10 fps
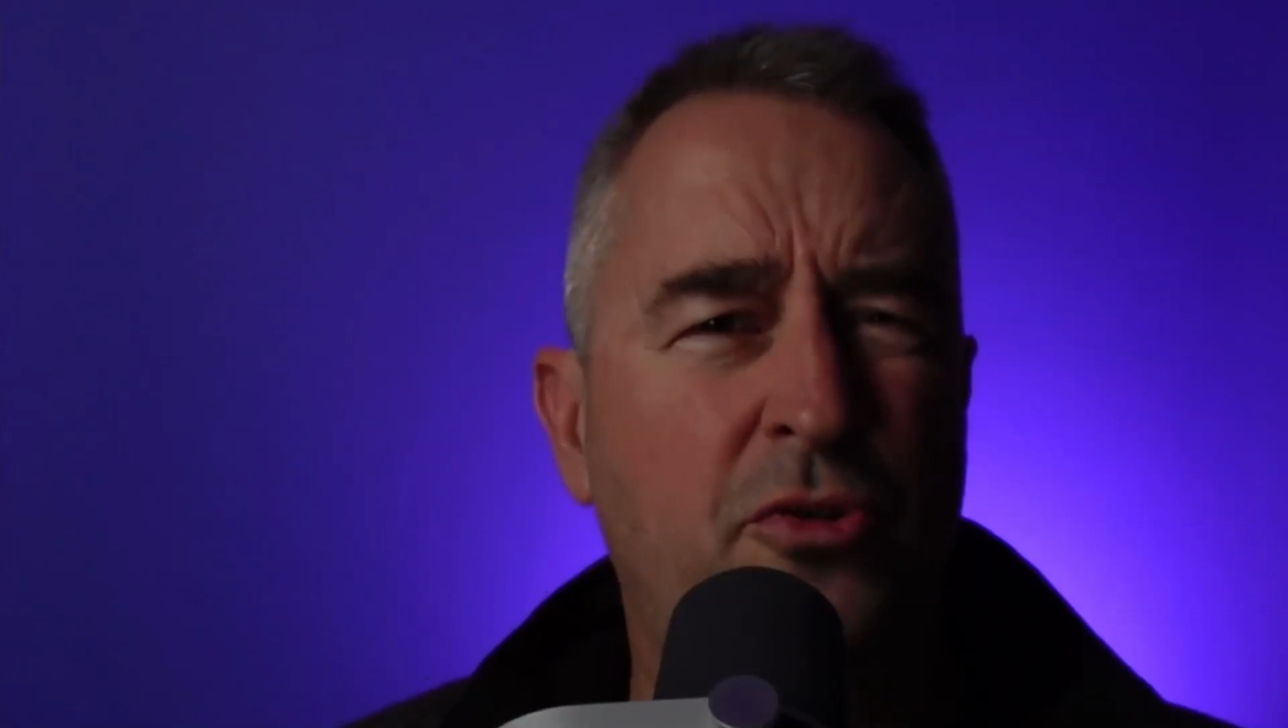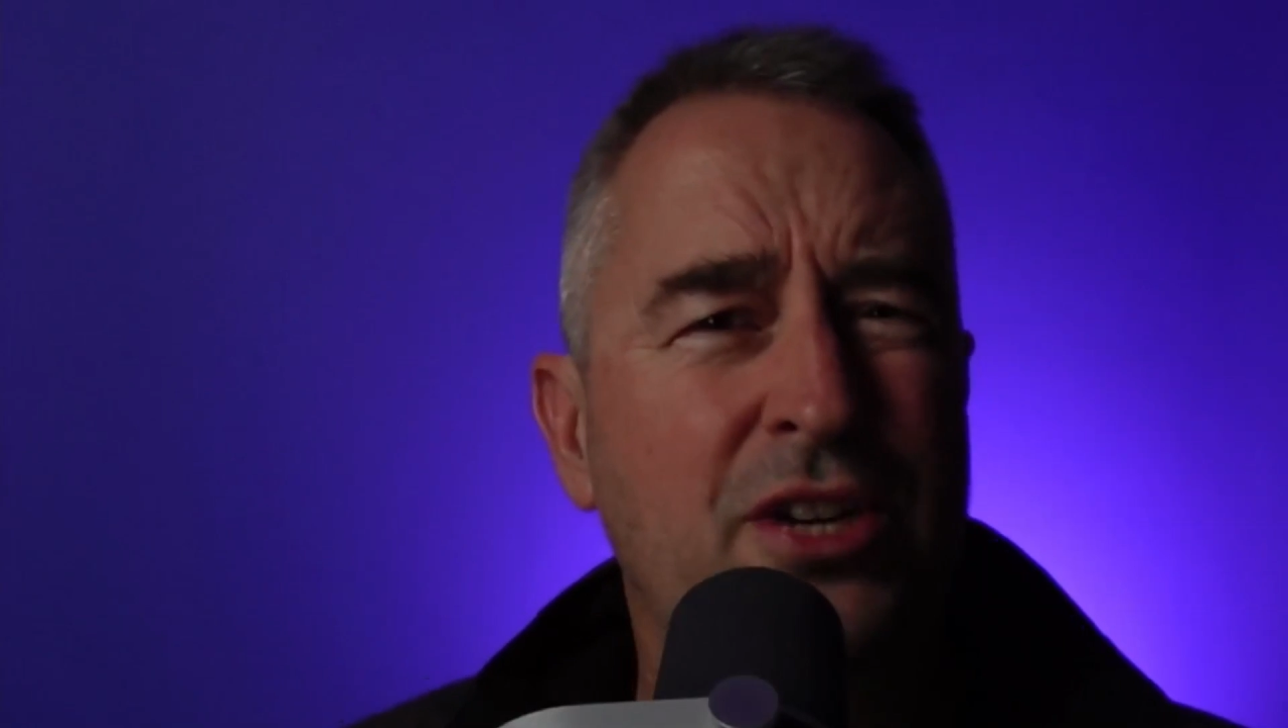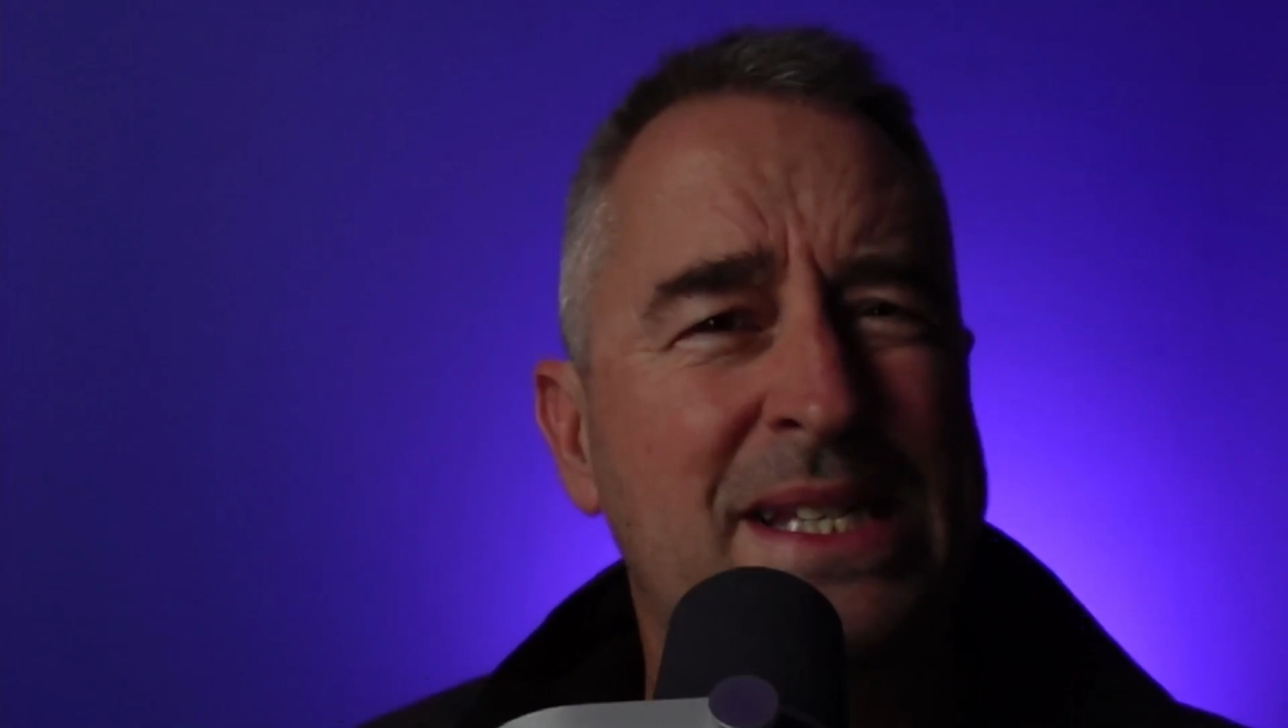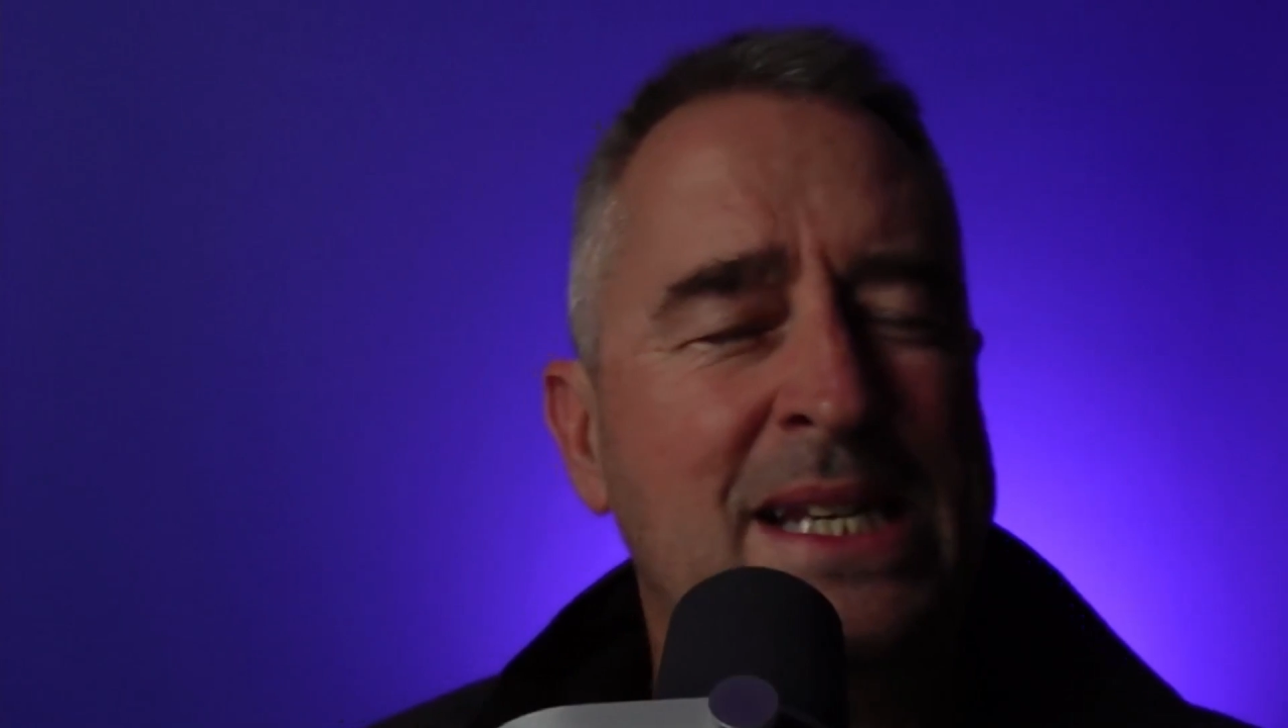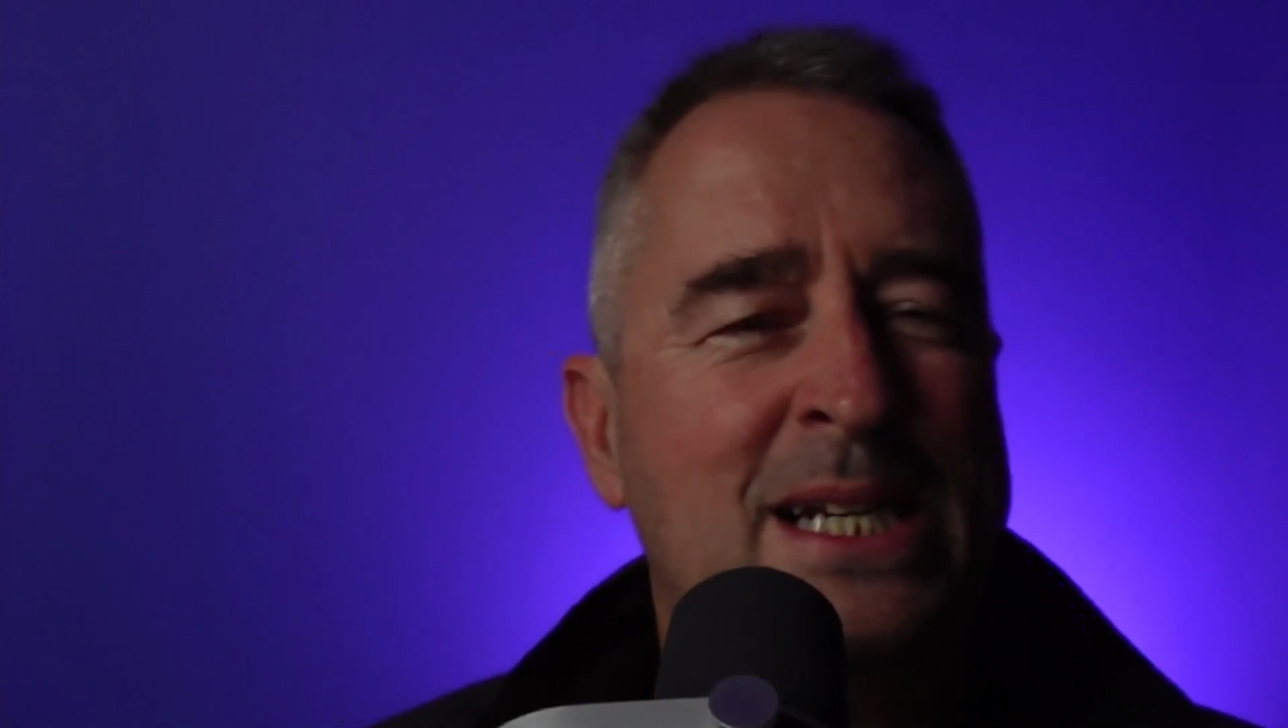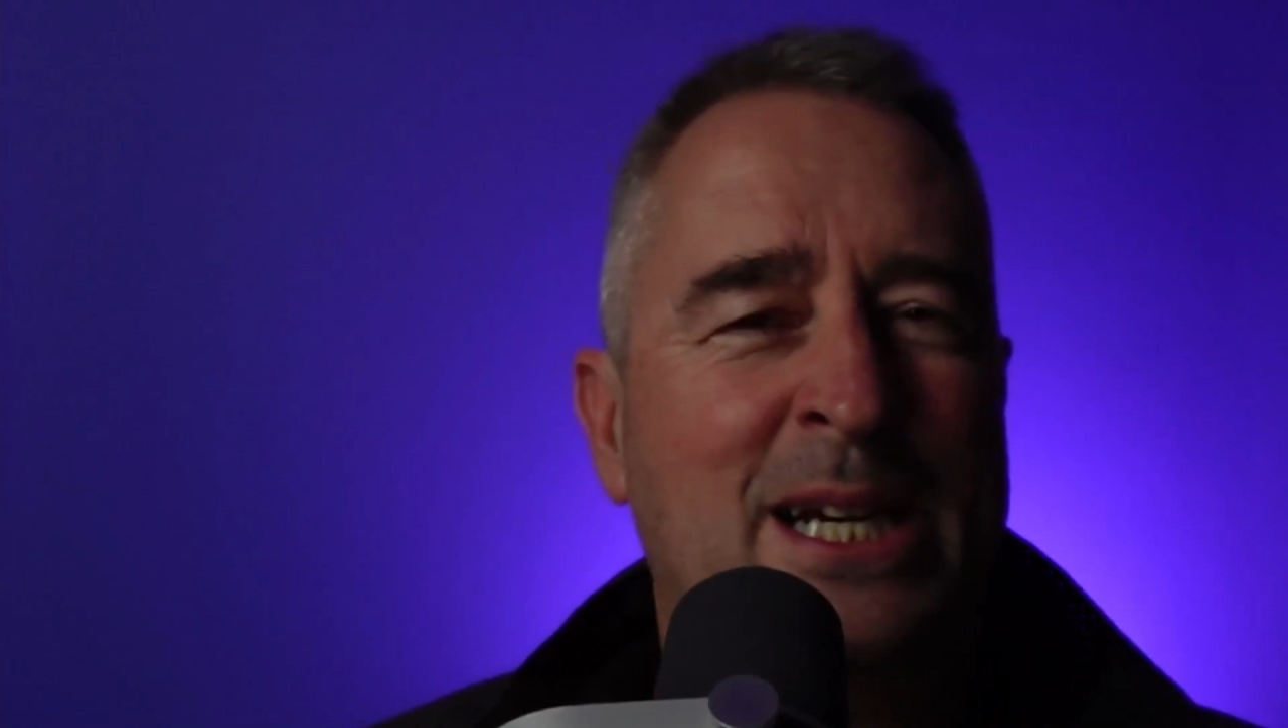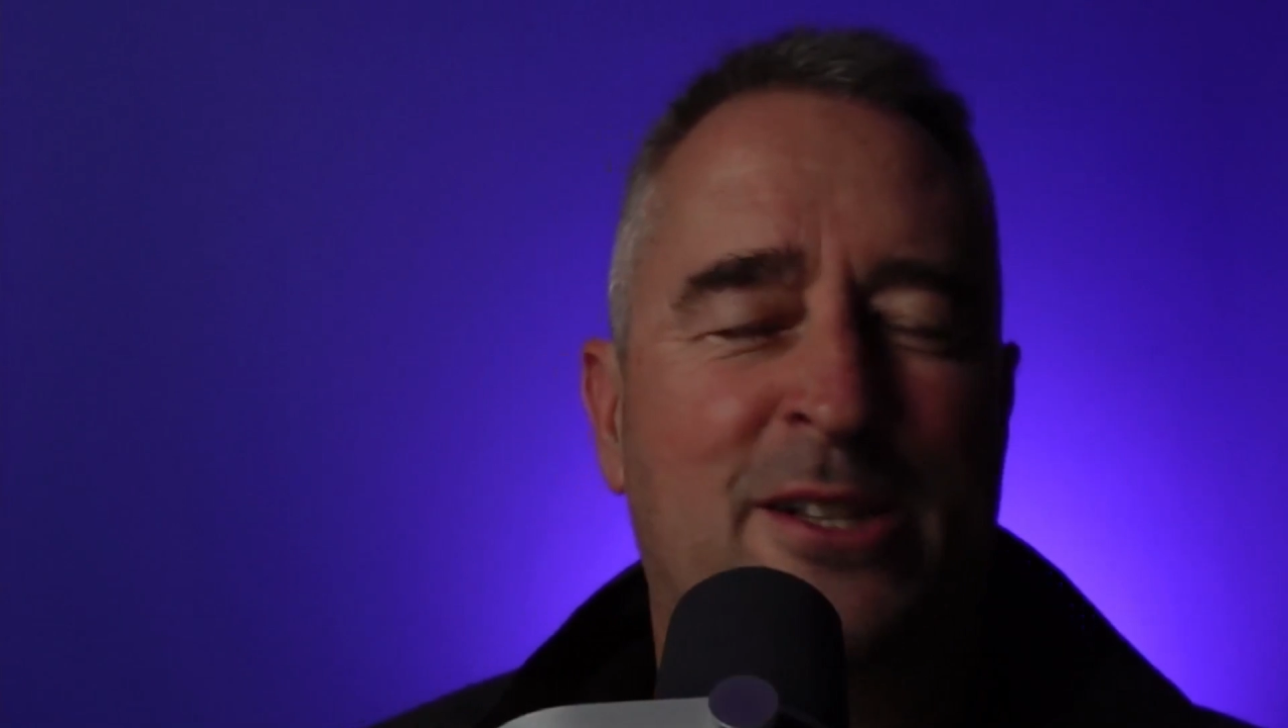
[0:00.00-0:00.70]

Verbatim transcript: recently I